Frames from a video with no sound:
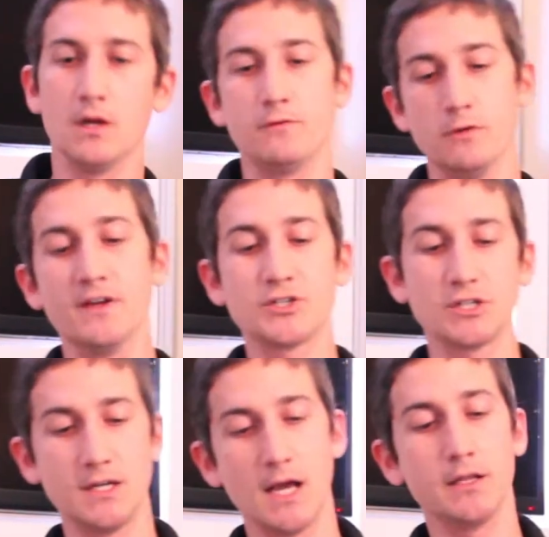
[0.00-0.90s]
you
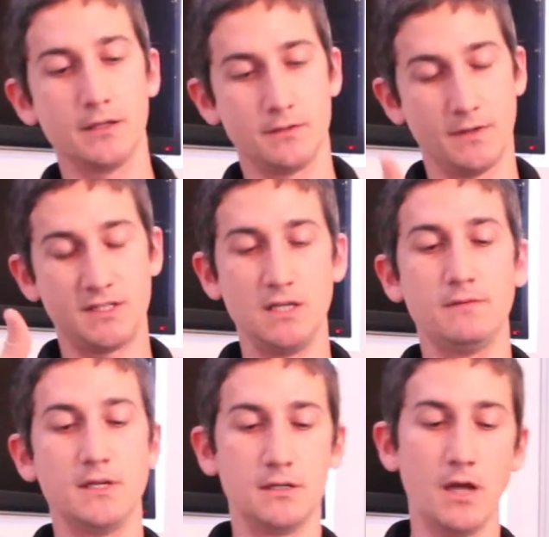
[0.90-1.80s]
envision a
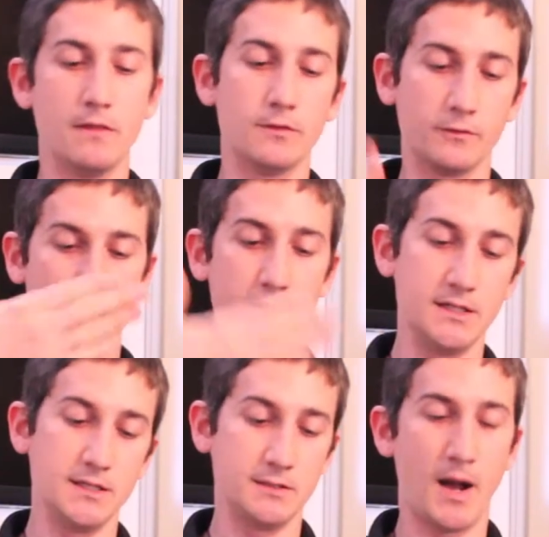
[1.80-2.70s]
TV and then there's
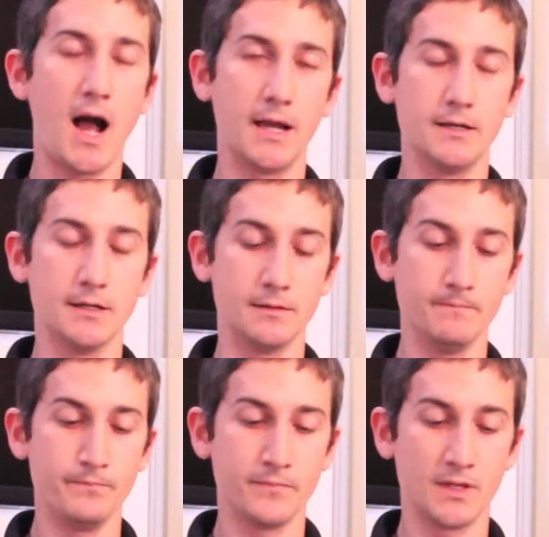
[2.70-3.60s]
LEDs behind it,
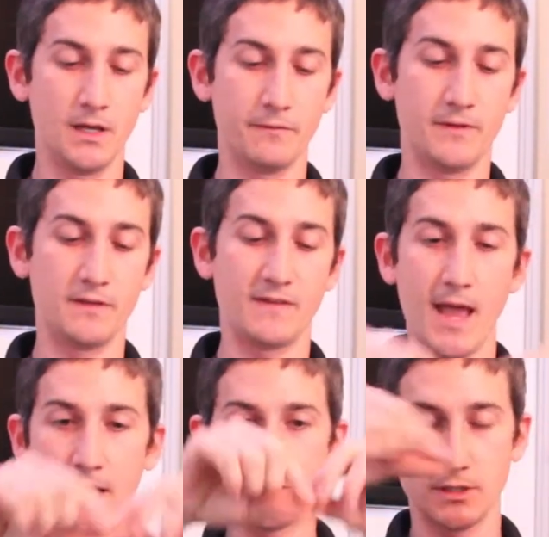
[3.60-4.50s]
if it's
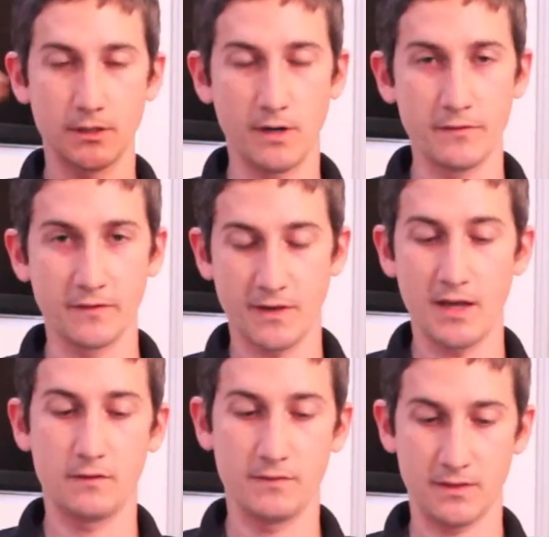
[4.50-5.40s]
edge lit around the
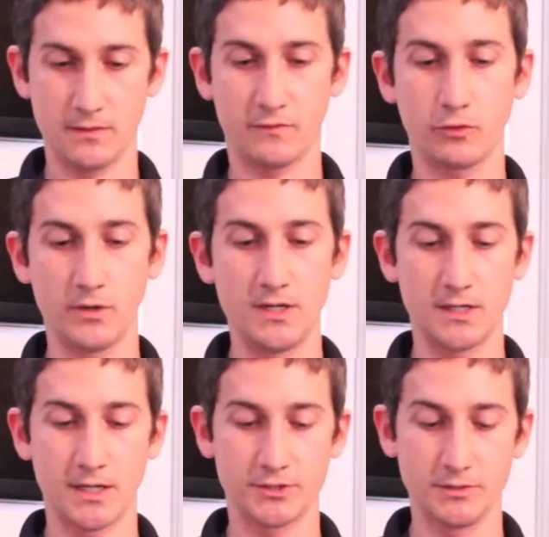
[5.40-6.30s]
sides of it, the screen
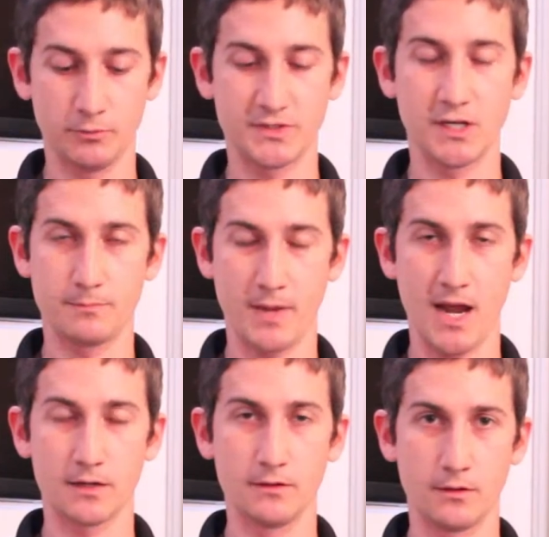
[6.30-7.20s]
can actually recess
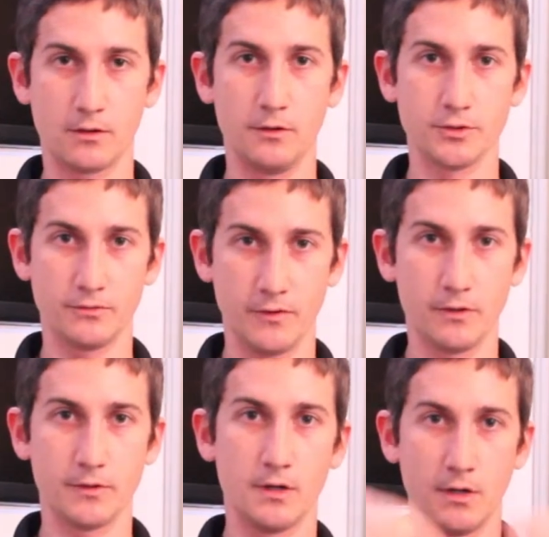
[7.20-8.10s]
back into the enclosure
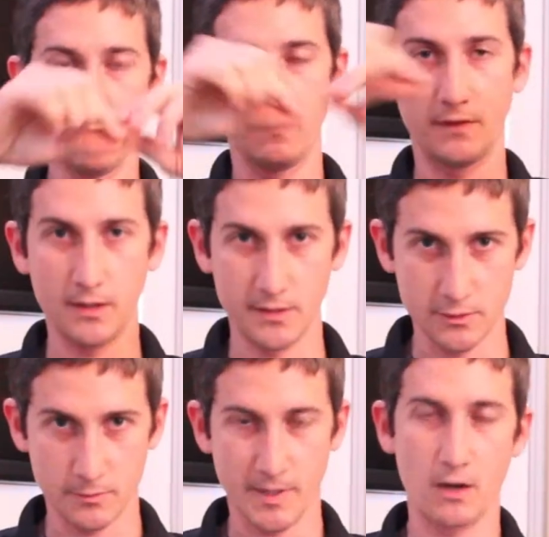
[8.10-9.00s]
further, so the
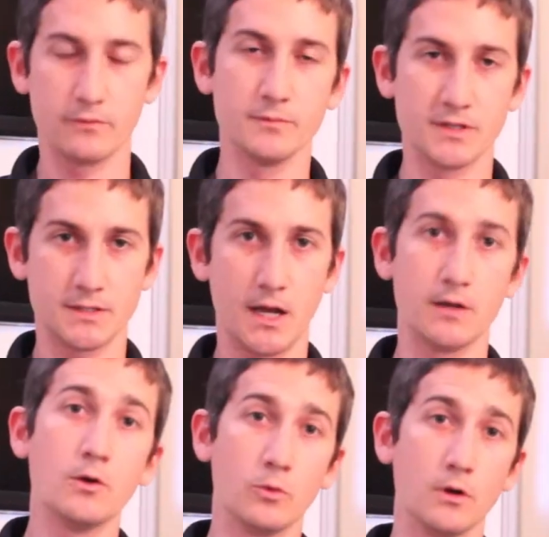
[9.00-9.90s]
LEDs are powered from the
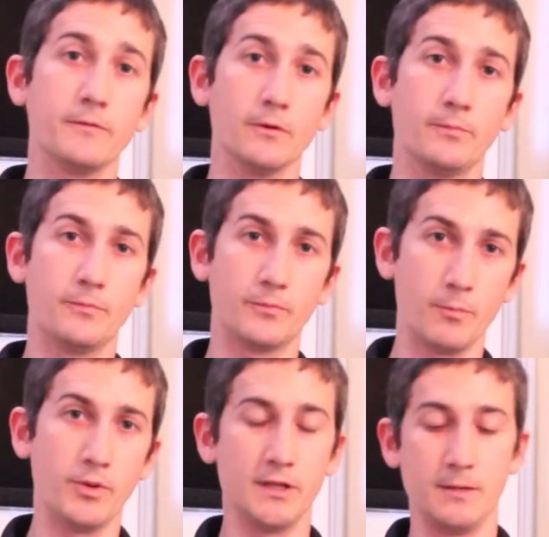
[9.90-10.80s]
side. Or if you're
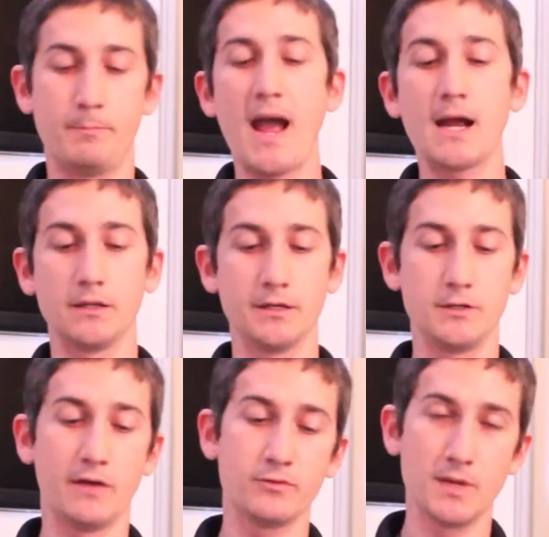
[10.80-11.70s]
completely backlit,
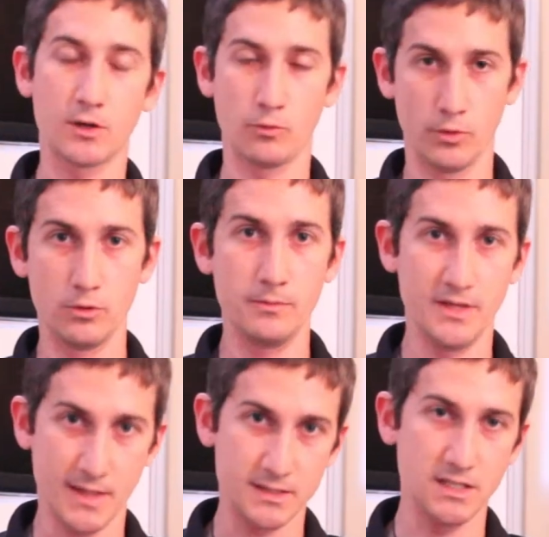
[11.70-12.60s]
you have to make room
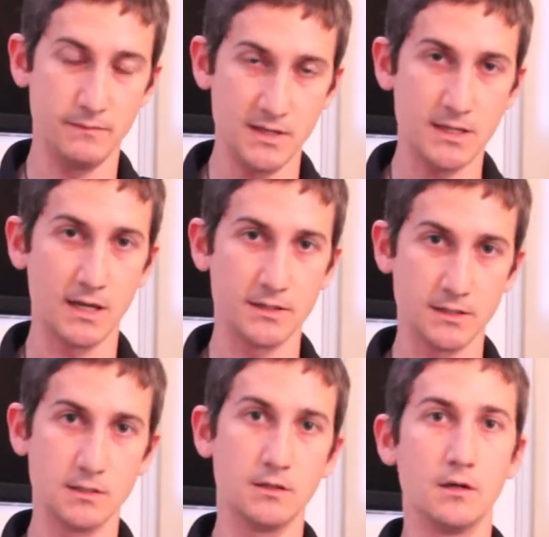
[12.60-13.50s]
in that TV
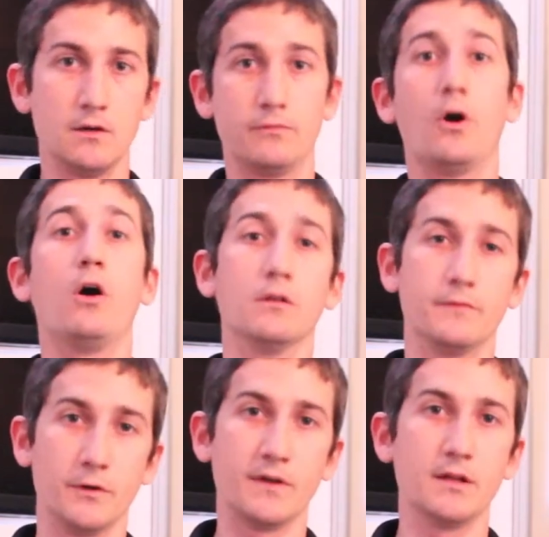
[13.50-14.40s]
casing for all of
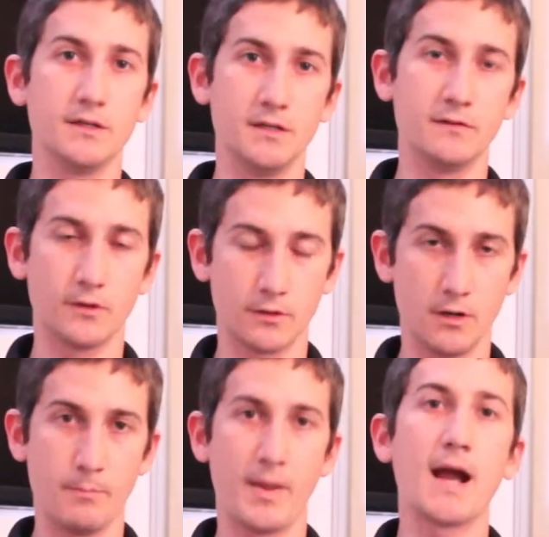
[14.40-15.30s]
those LEDs that are
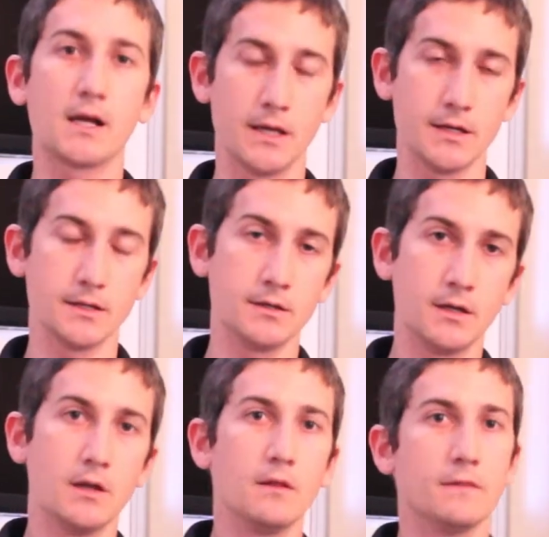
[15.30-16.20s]
going to backlight
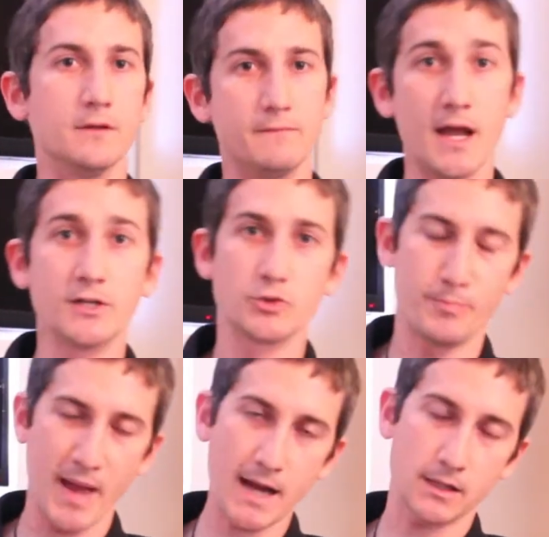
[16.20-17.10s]
it. The advantage with
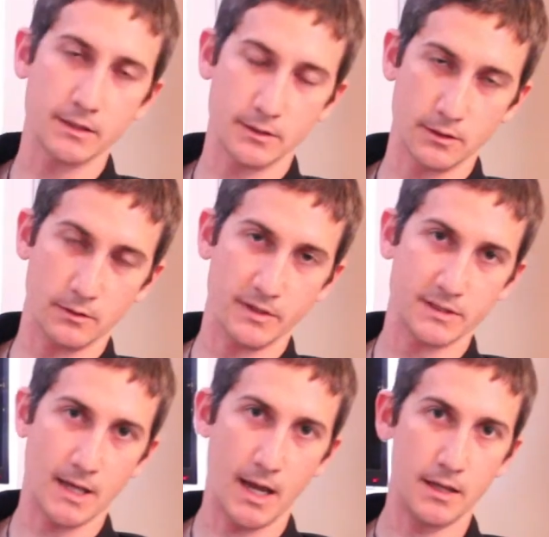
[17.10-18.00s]
backlit though
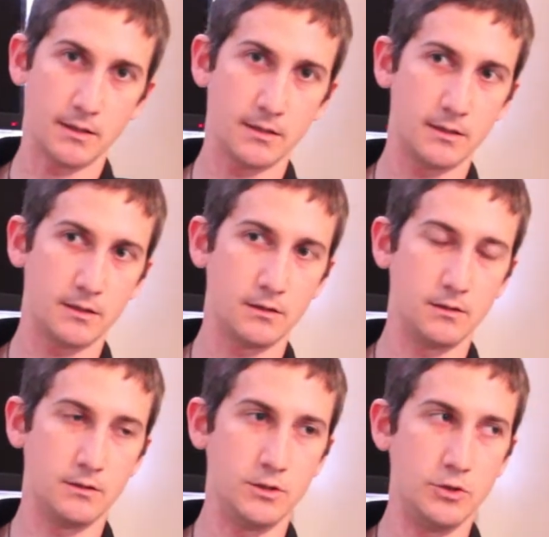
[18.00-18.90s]
is that
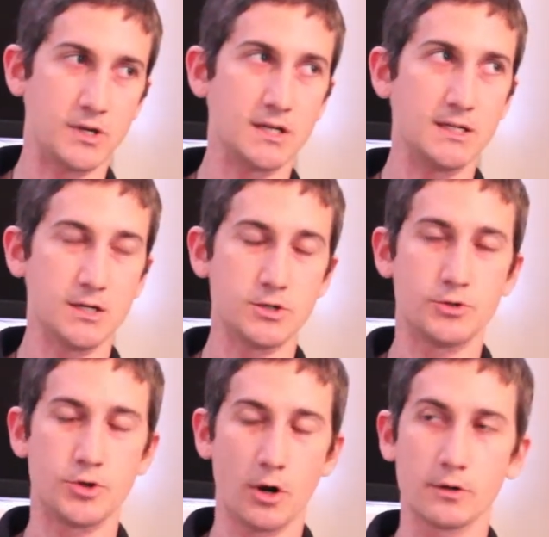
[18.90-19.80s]
you can get
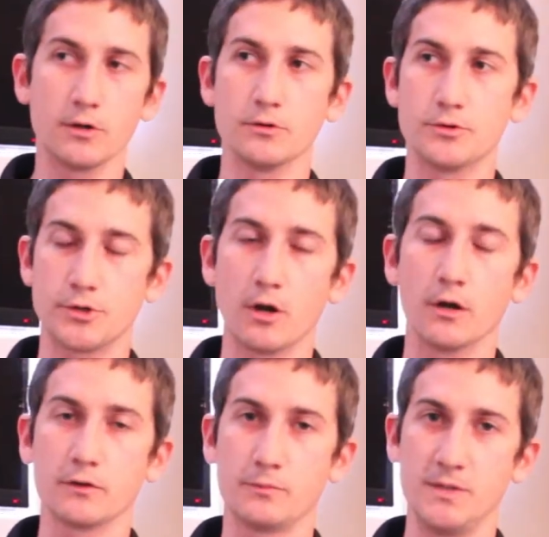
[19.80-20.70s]
darker
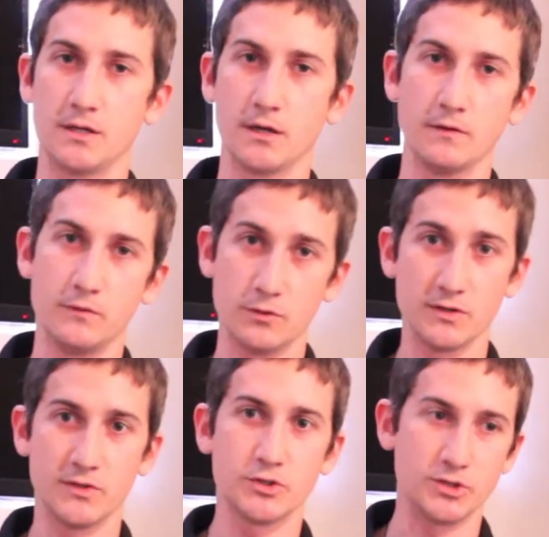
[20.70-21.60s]
darks because you can
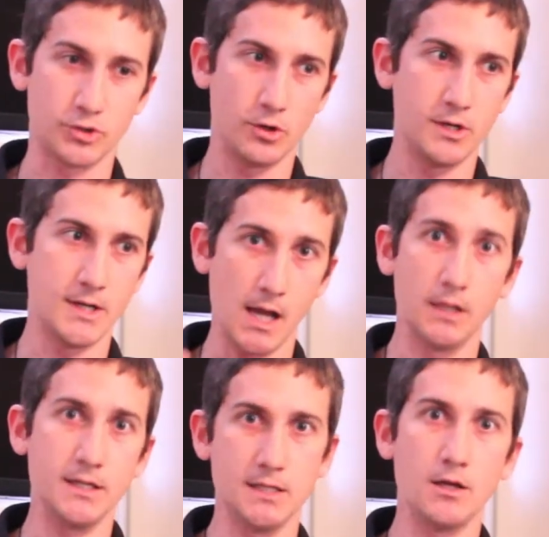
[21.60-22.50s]
essentially turn an
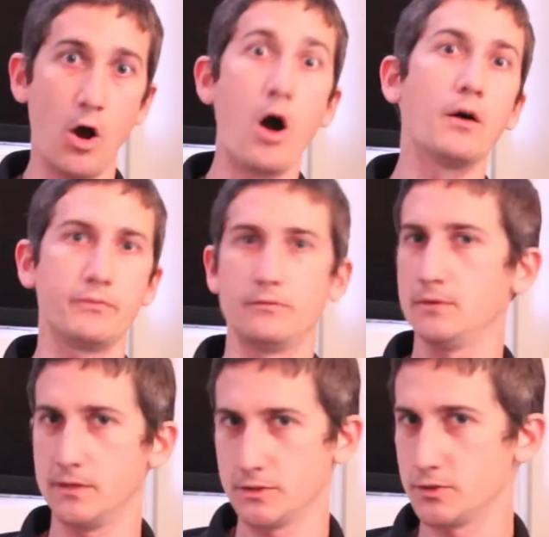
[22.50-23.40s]
LED off
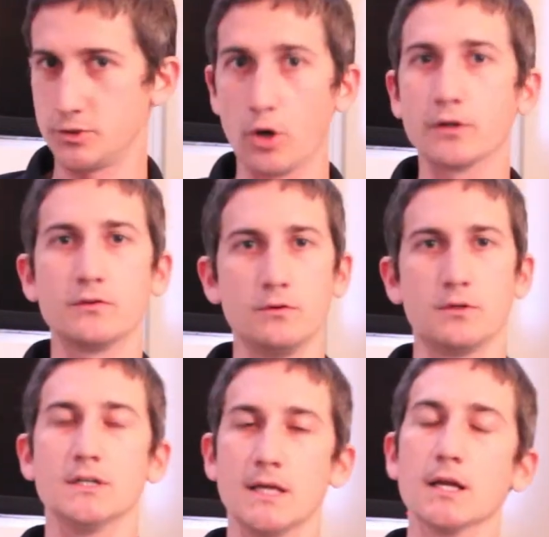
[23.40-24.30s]
as dark as you
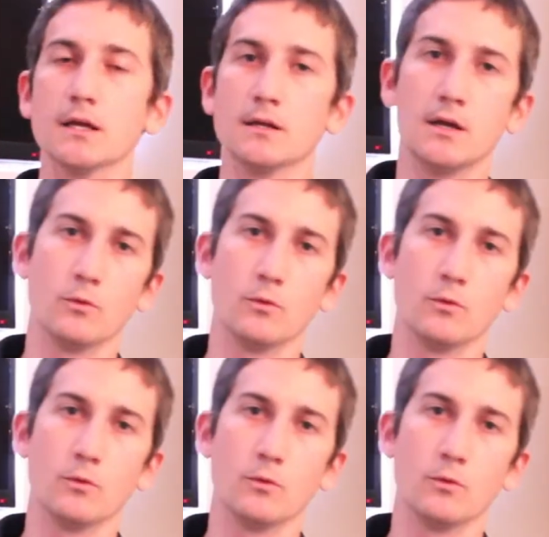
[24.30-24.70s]
can get it.